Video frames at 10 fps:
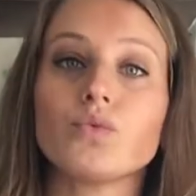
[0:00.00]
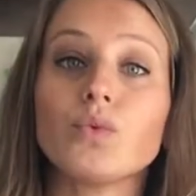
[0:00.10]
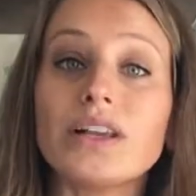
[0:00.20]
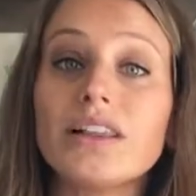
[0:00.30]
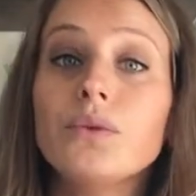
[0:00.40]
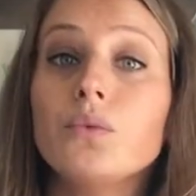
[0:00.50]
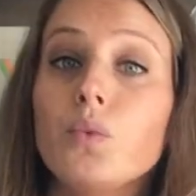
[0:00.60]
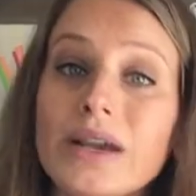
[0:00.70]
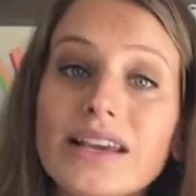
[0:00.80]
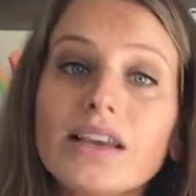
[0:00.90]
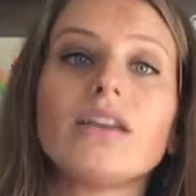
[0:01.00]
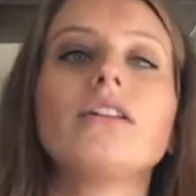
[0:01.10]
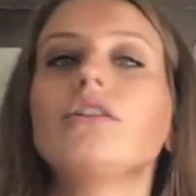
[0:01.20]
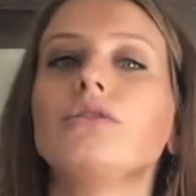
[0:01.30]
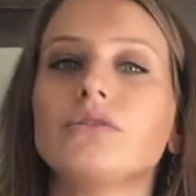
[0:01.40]
really weak
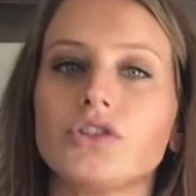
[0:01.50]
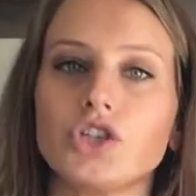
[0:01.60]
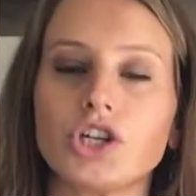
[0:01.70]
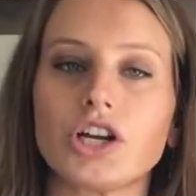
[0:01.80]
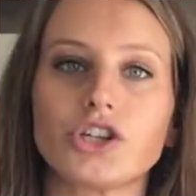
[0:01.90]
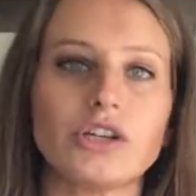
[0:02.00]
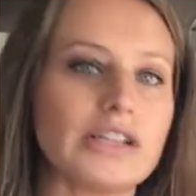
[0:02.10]
gluten structure,